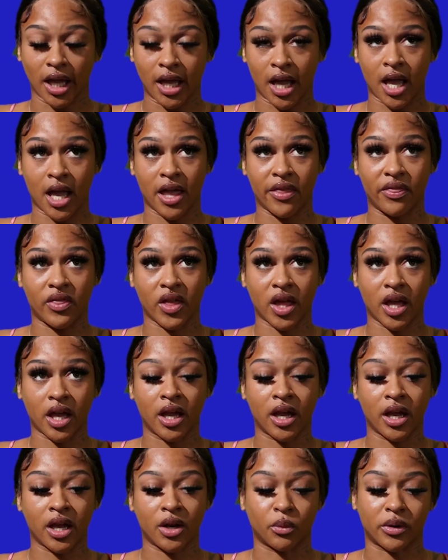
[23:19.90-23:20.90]
And
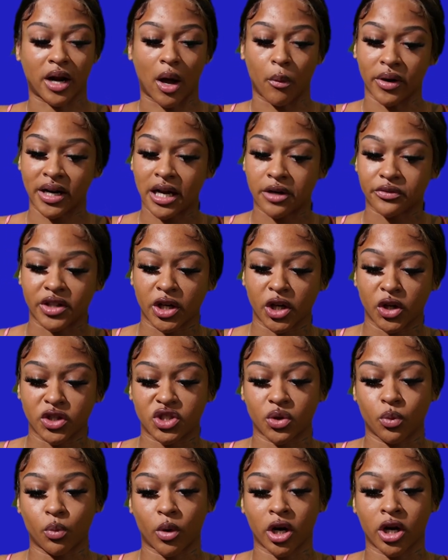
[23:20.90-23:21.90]
then when I went out there
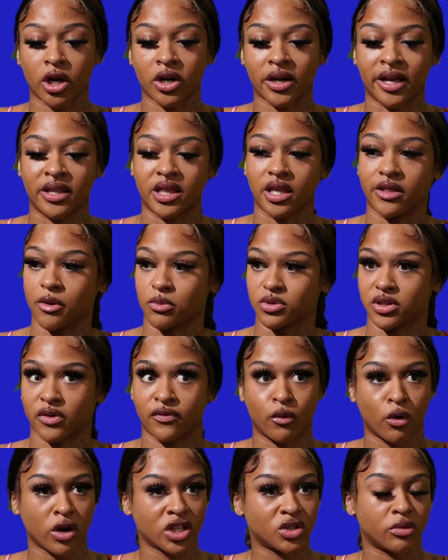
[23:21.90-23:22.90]
to work and then there was a
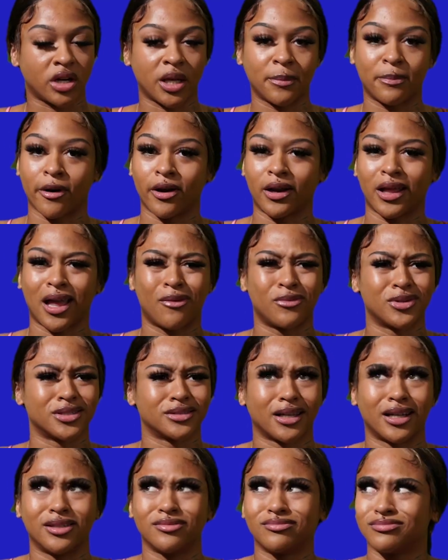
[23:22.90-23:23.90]
420 party, I was
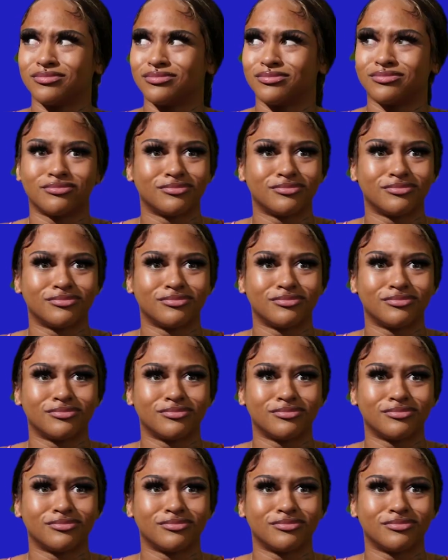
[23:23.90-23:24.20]
like,